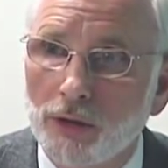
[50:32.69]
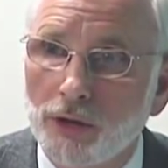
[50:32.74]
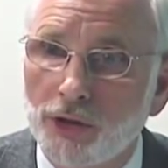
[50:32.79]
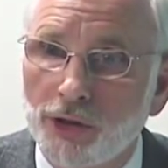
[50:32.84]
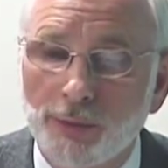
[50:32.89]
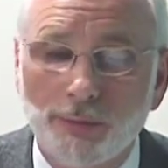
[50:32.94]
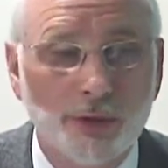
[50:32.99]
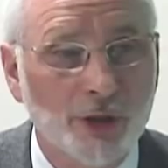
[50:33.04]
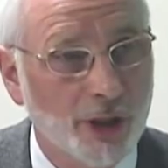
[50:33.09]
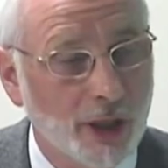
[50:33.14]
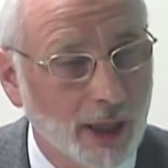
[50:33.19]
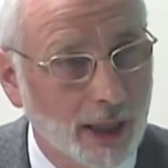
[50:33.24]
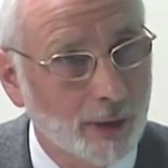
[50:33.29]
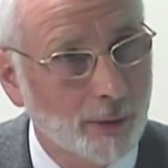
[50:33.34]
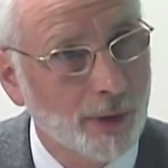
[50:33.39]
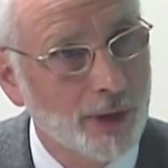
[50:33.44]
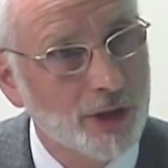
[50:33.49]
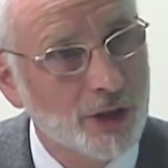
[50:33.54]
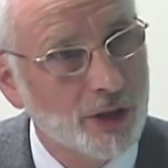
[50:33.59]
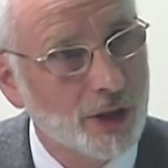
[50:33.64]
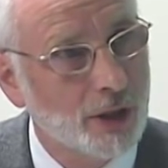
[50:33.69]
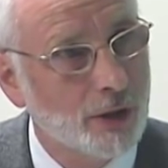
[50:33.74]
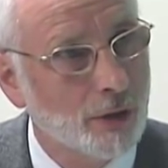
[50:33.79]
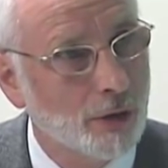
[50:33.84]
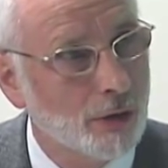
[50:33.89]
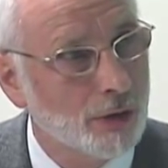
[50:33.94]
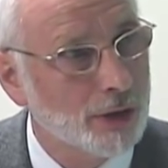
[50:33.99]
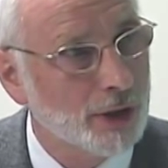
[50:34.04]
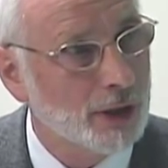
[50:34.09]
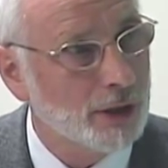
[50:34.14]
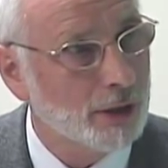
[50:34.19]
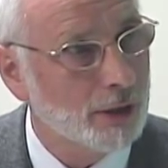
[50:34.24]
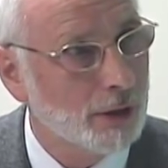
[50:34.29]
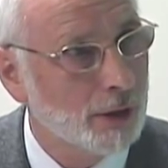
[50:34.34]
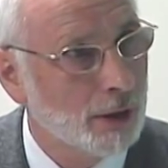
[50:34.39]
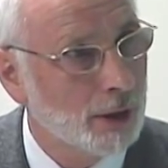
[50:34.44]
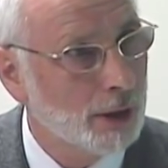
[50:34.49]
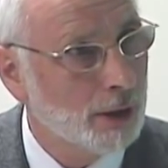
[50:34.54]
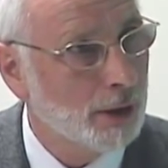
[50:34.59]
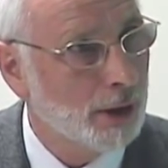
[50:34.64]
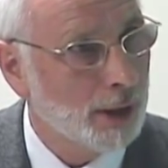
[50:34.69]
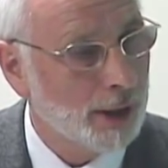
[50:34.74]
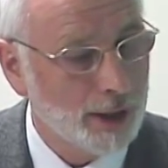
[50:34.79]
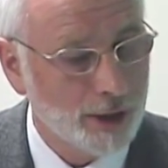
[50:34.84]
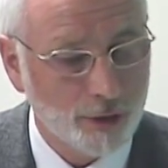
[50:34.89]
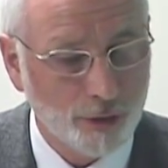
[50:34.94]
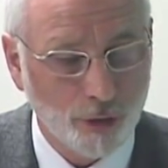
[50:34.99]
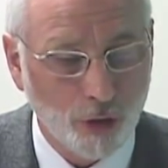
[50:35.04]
Gypsy language, as he calls it, his